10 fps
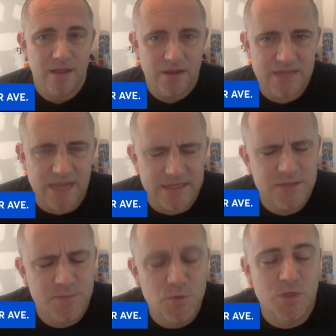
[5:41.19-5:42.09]
because I
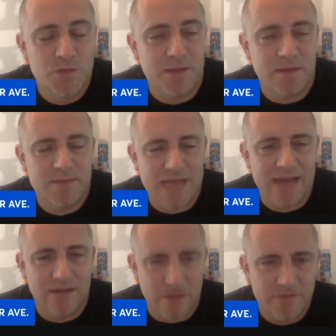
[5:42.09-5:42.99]
do expect them to
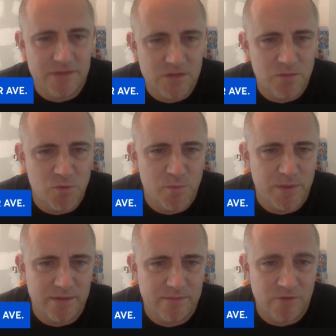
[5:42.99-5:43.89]
add a lefty to the
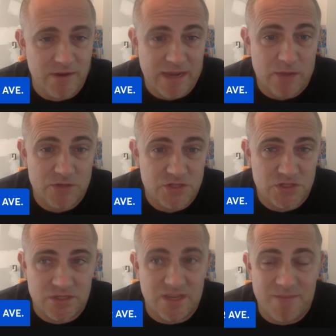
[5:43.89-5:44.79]
bullpen. And right now, it's
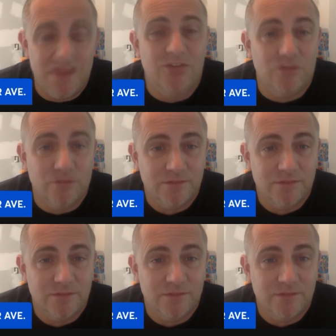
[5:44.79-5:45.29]
just Tim Hill.